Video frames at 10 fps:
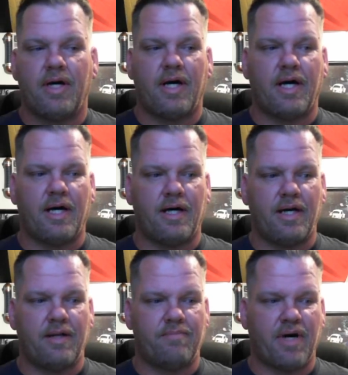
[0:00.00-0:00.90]
uh,
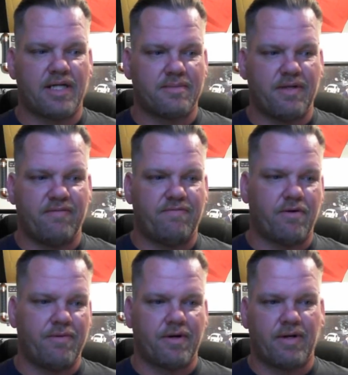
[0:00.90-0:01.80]
and possibly
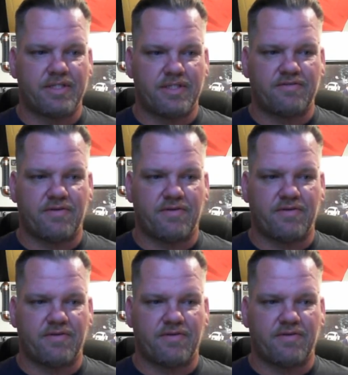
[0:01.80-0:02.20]
inform your questions